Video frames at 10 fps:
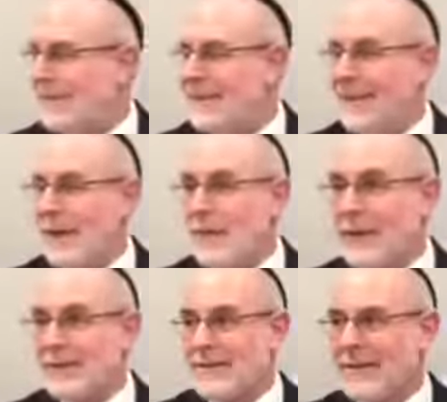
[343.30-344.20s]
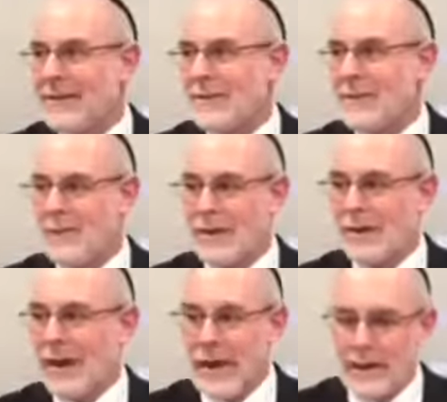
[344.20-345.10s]
and I went and studied with one
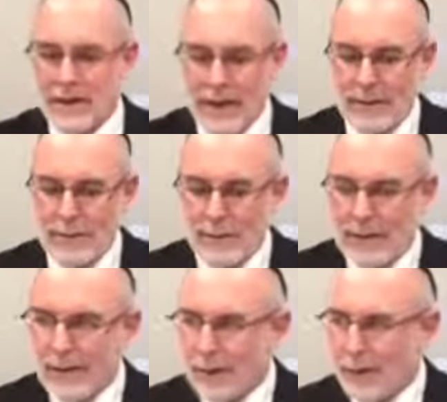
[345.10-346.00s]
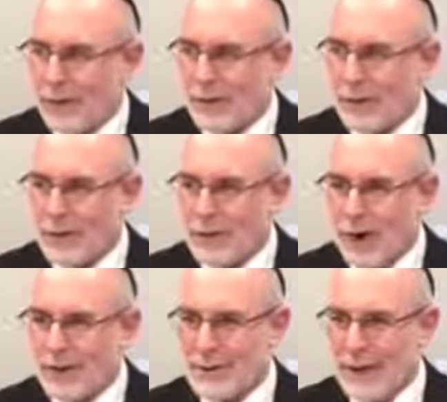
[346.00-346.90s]
guy, and he like, Make it lower, don't
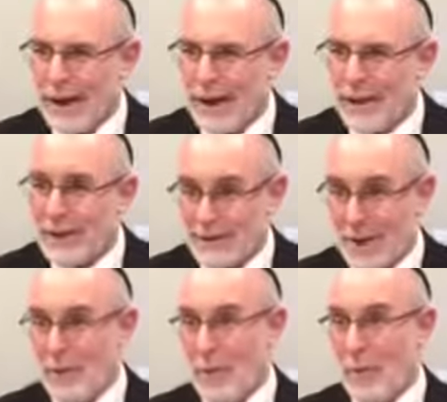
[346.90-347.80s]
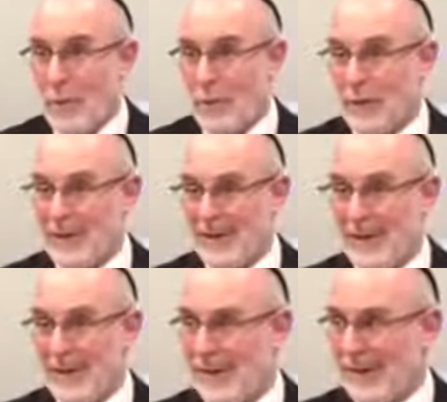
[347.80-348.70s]
talk so loud, because other people were in the
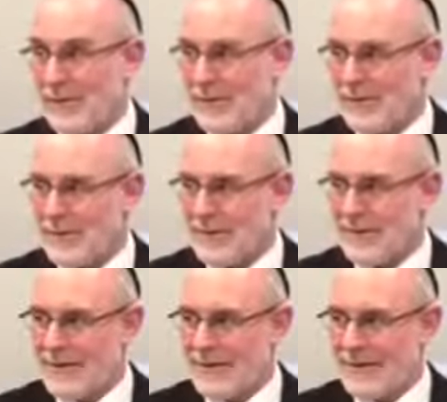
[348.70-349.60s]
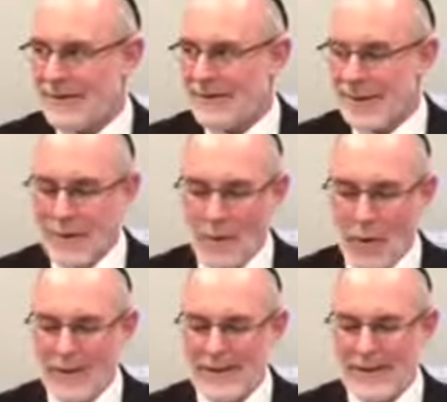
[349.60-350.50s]
study house. like I'm
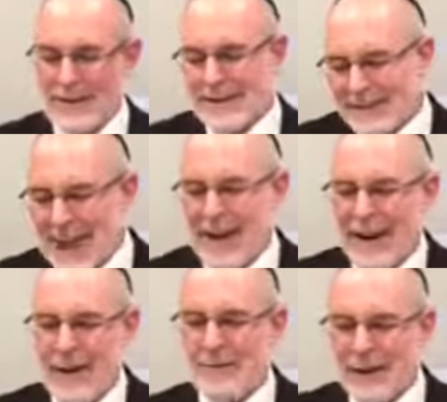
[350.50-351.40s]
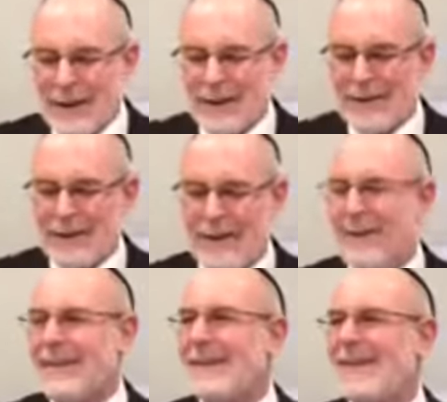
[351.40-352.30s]
going, they're on Pin and
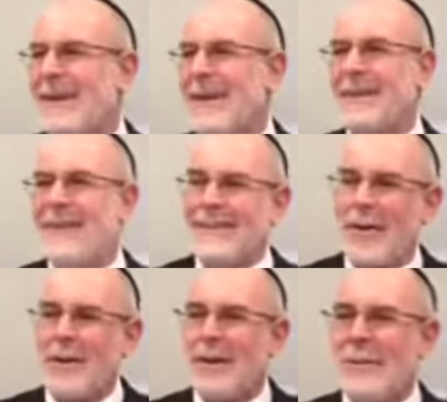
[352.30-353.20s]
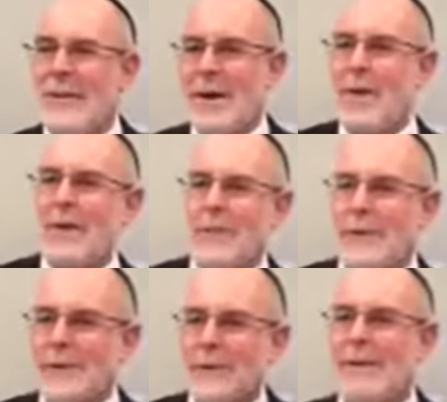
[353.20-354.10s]
Nook, you know, and this Olam and the Olam of
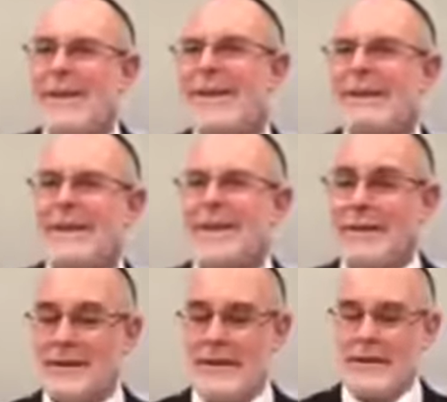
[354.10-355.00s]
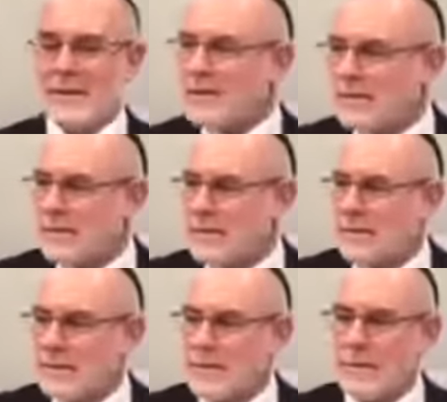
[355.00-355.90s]
the Bria, Yitzir and Sin.
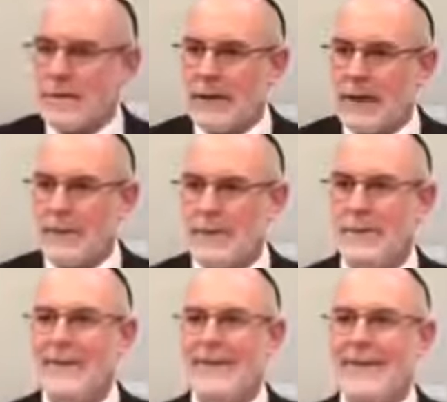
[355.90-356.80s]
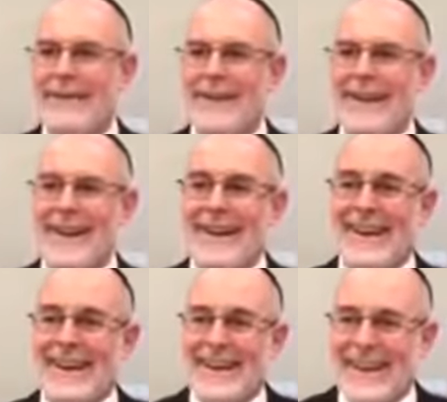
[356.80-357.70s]
Put it down.
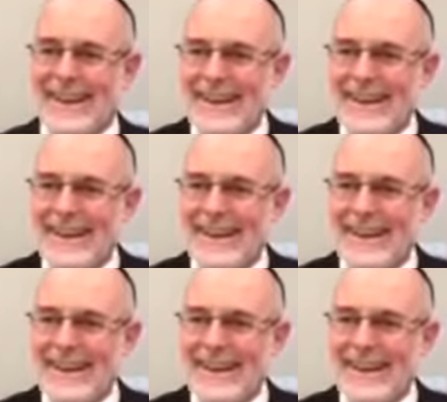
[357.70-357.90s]
Okay?